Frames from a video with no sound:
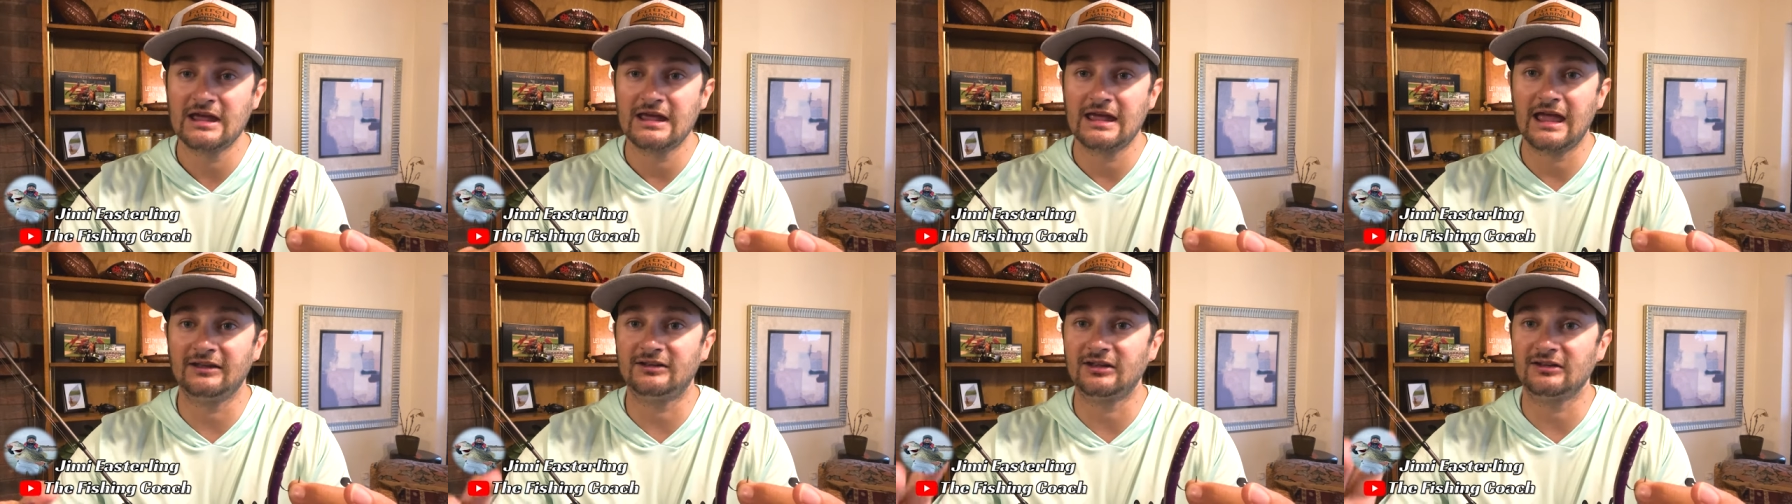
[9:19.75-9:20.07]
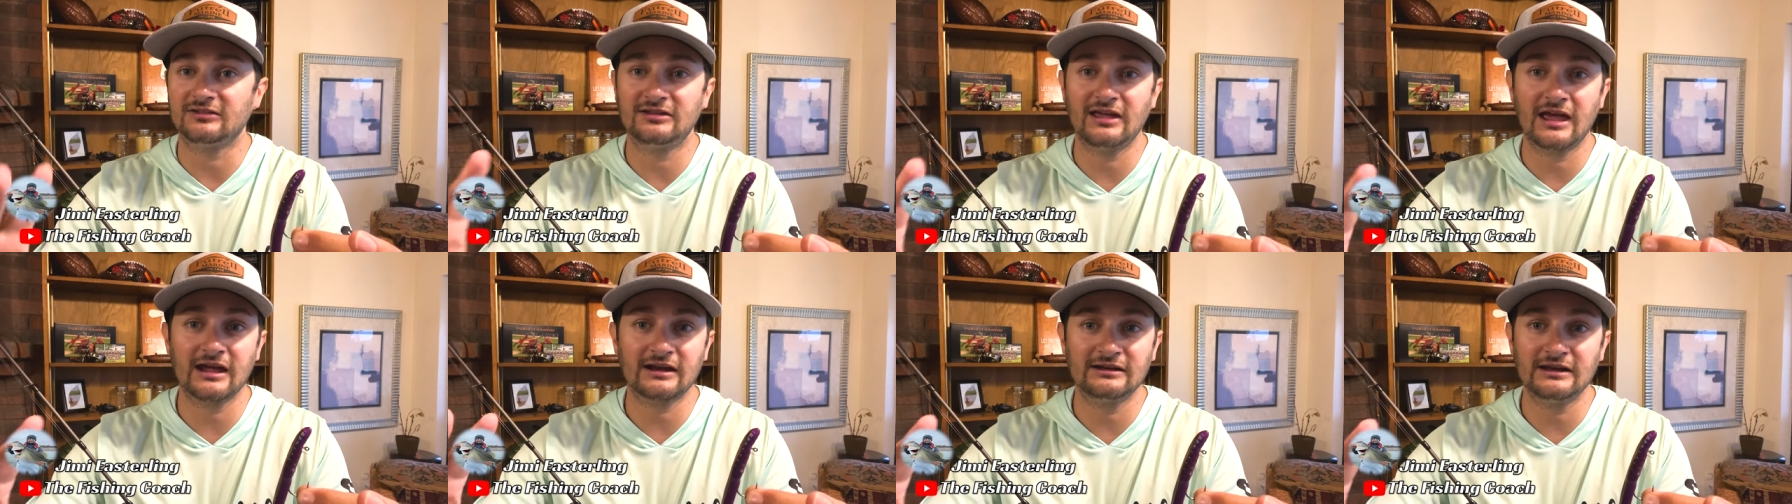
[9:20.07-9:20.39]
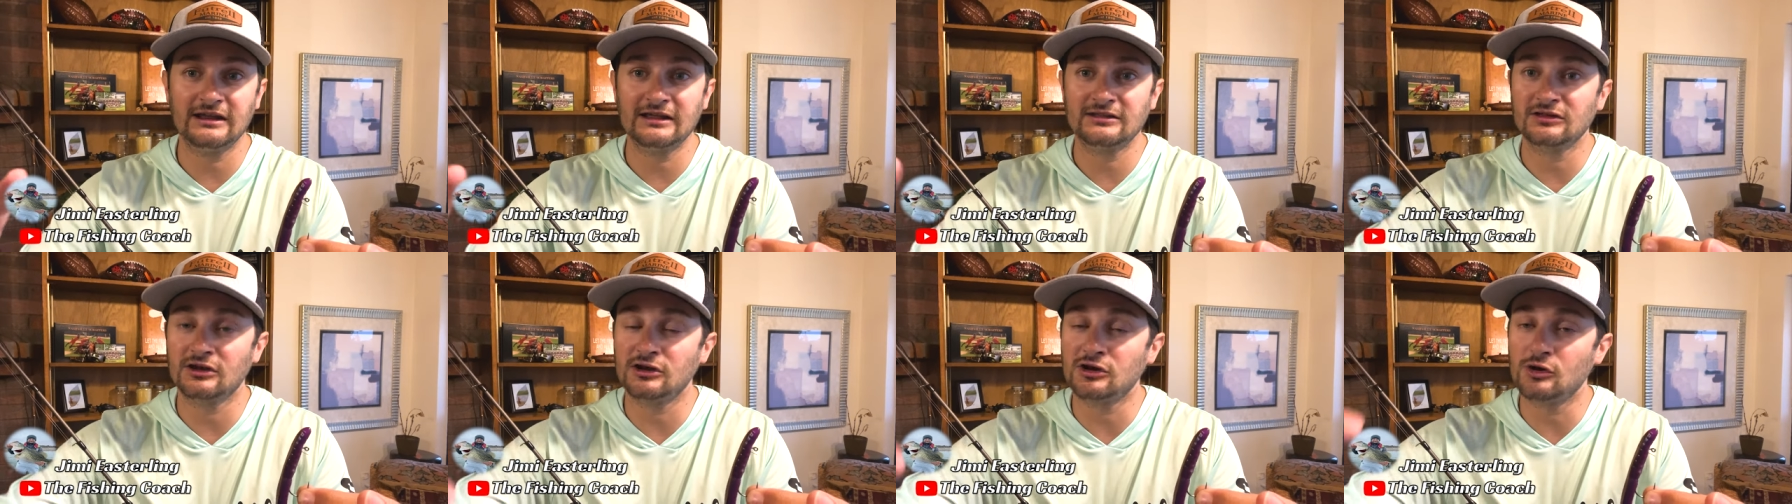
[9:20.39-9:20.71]
It's a
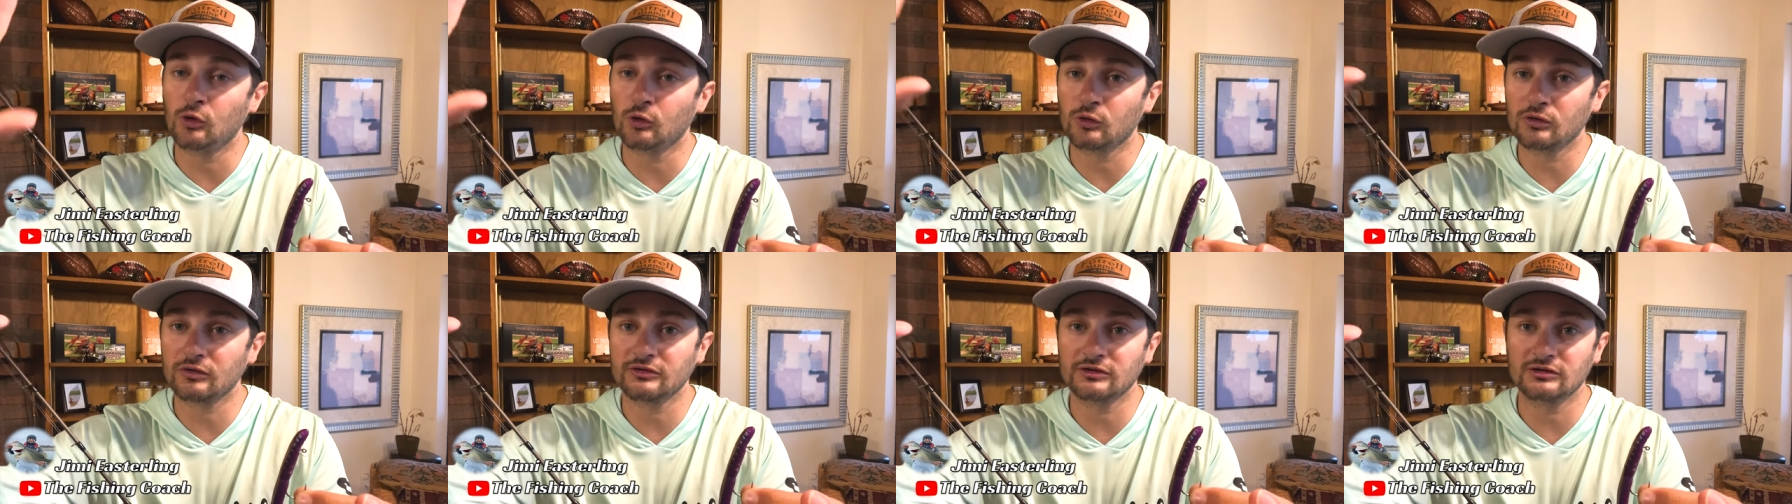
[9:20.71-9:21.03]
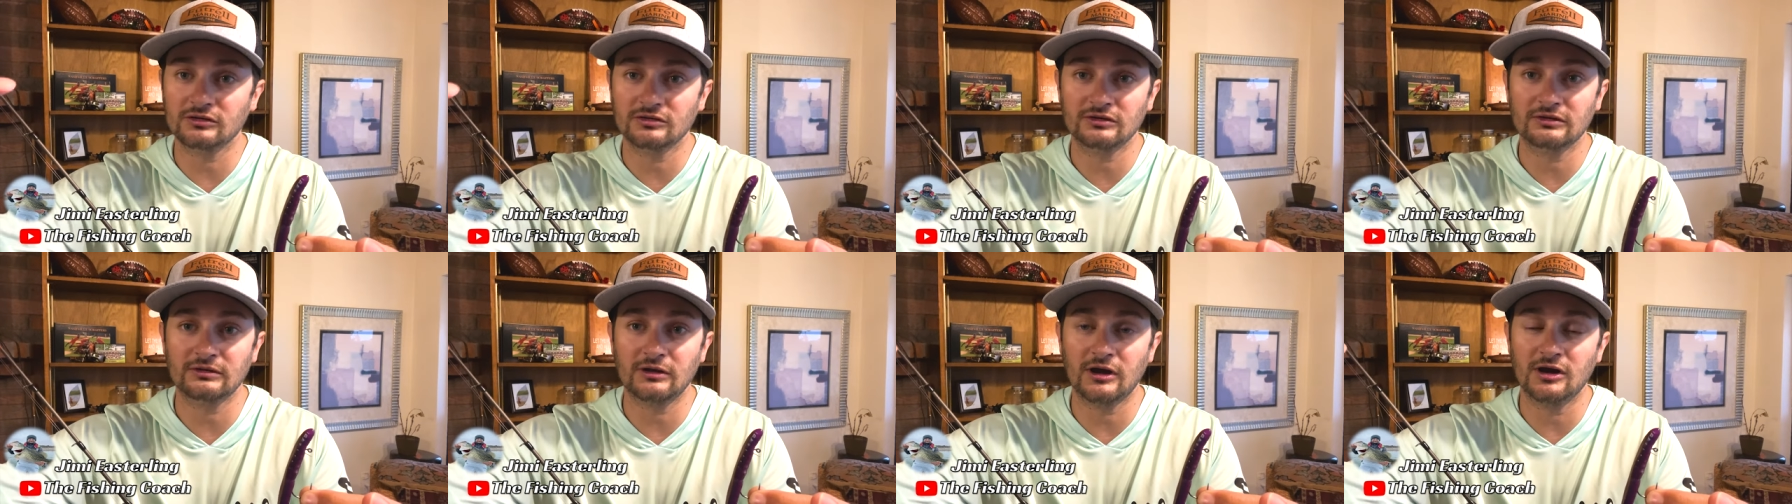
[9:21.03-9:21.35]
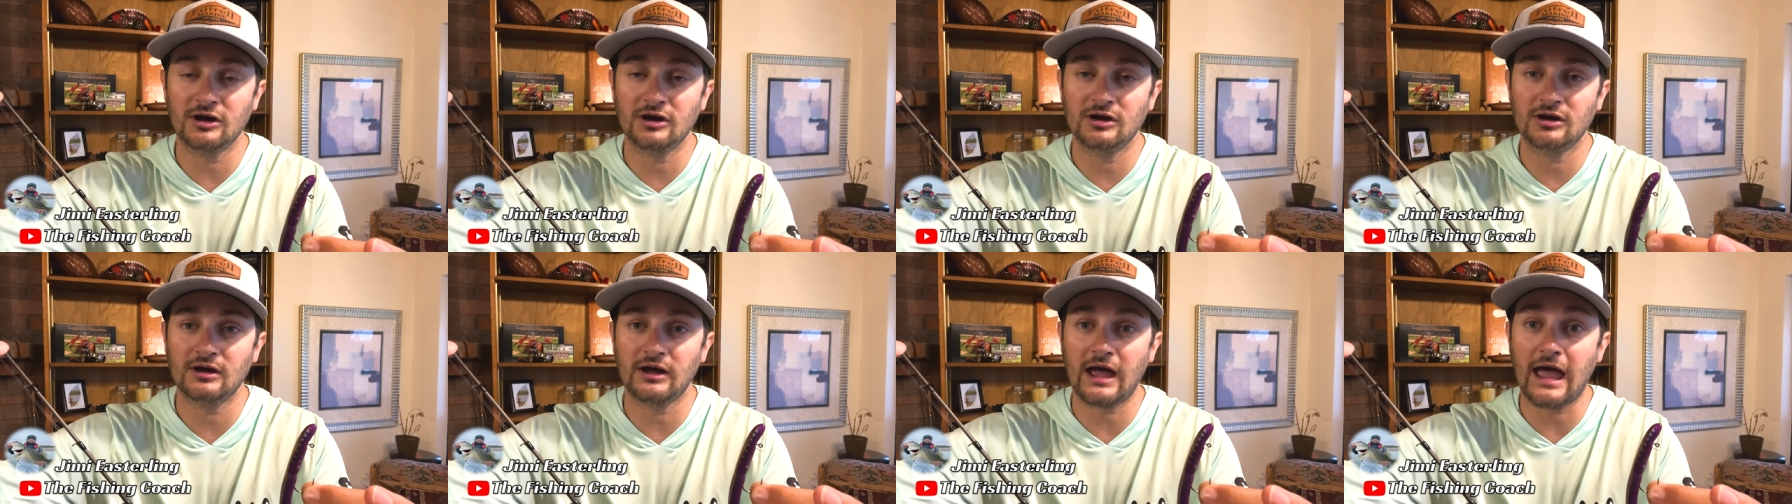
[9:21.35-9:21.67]
technique the northern
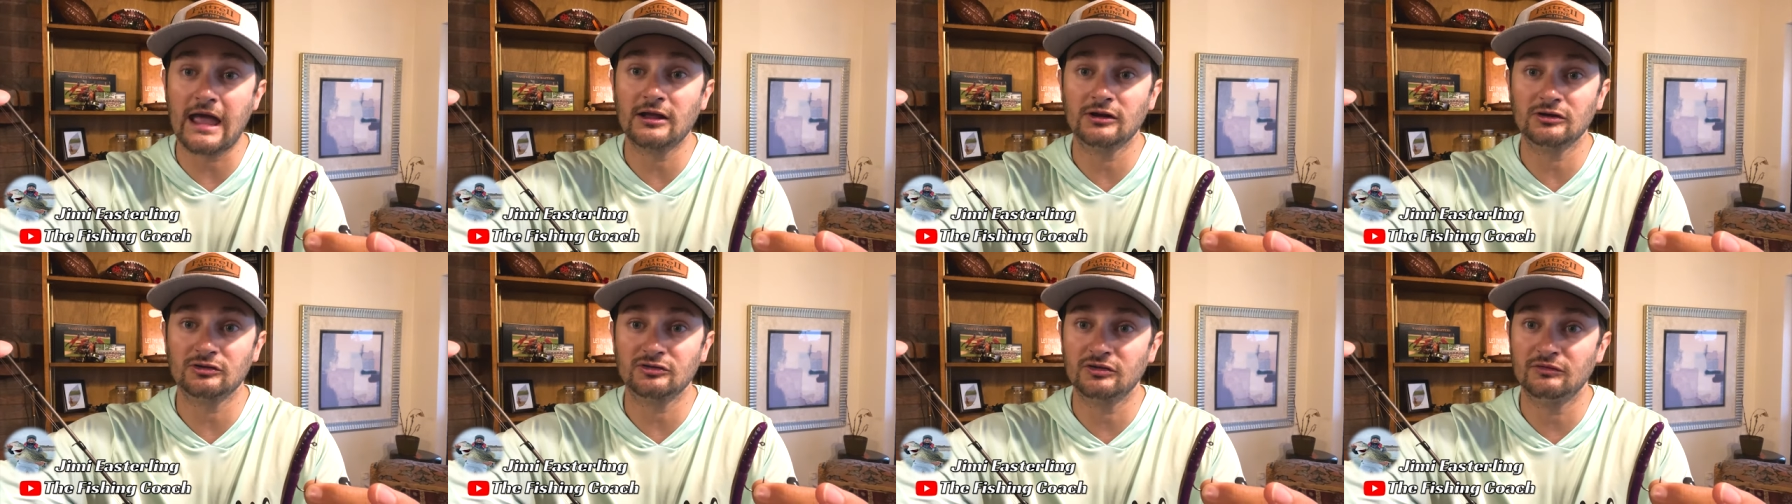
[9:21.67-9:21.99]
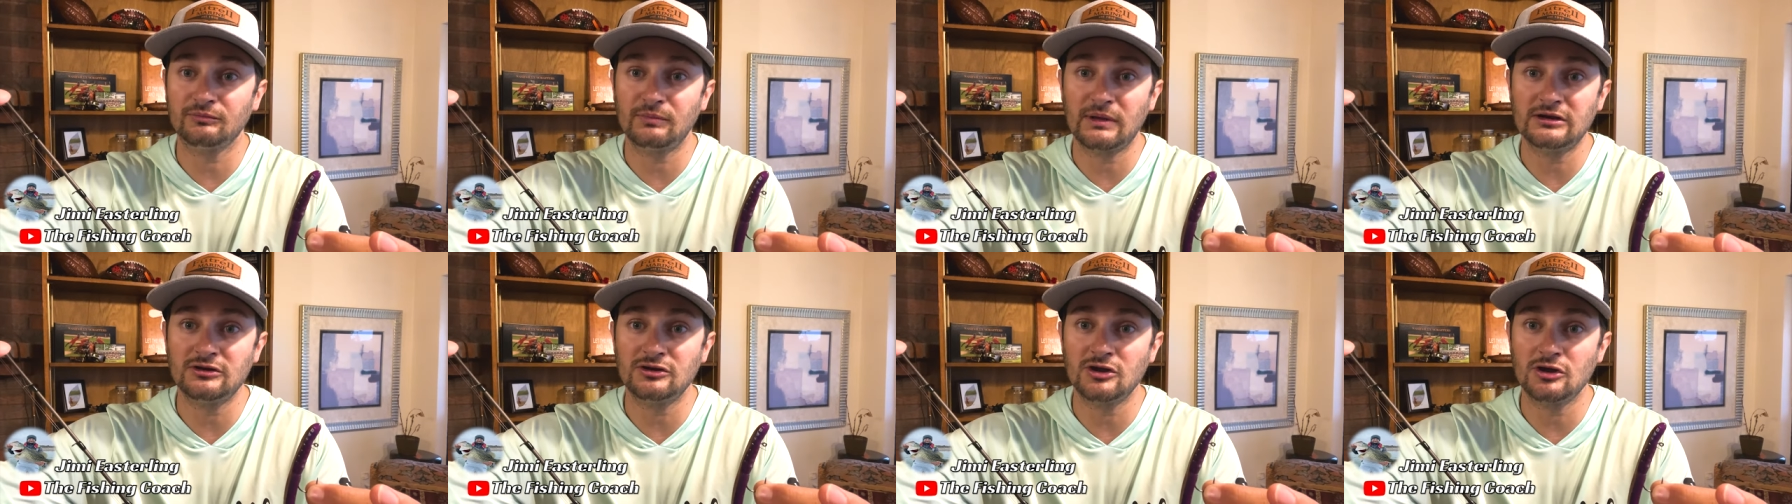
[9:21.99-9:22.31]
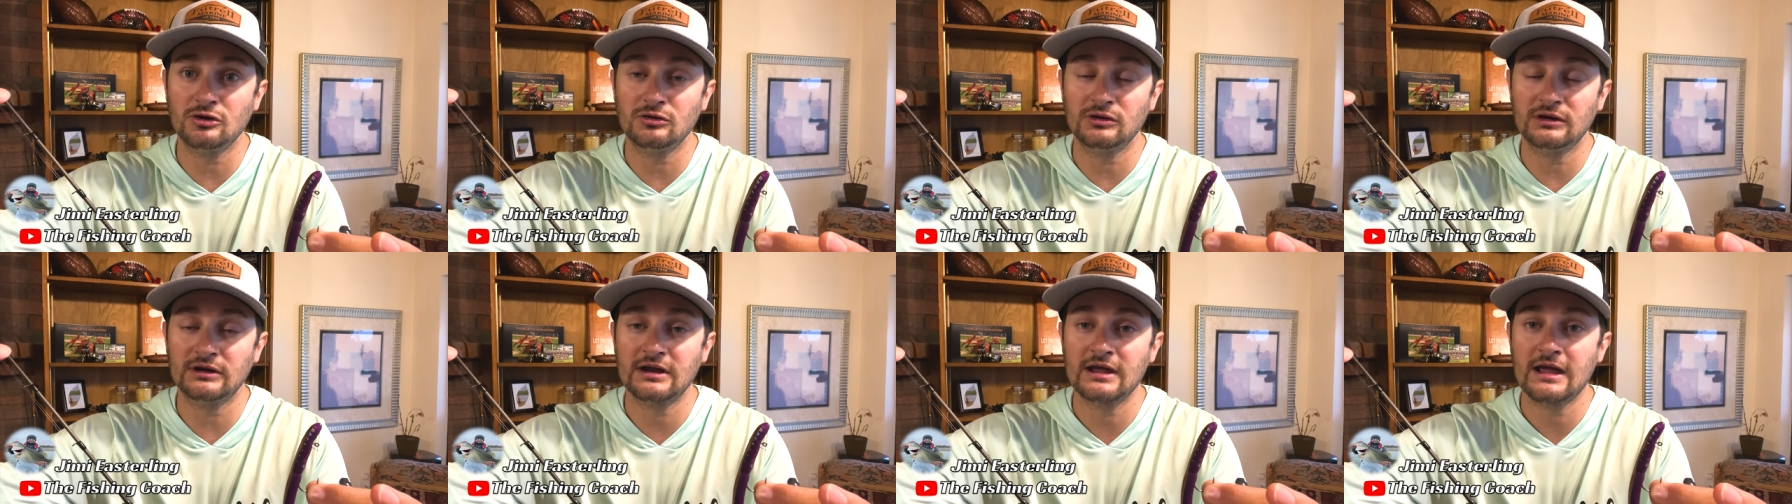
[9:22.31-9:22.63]
uh, anglers have been
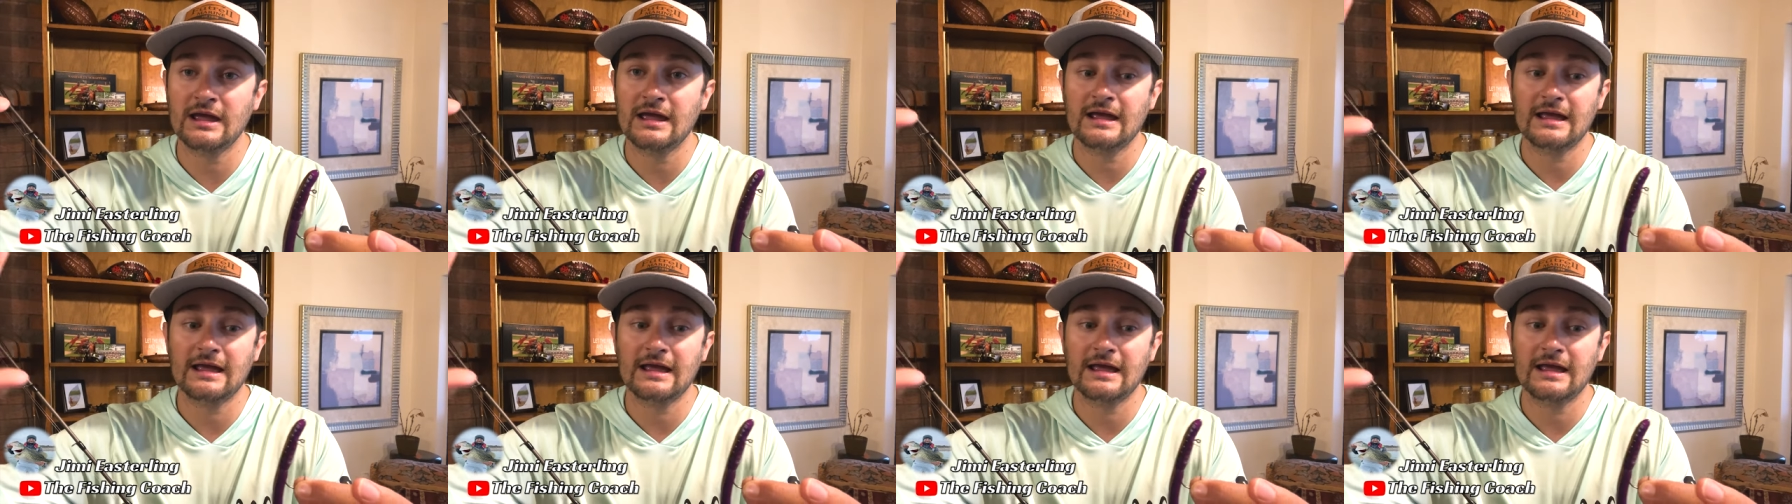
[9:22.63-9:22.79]
doing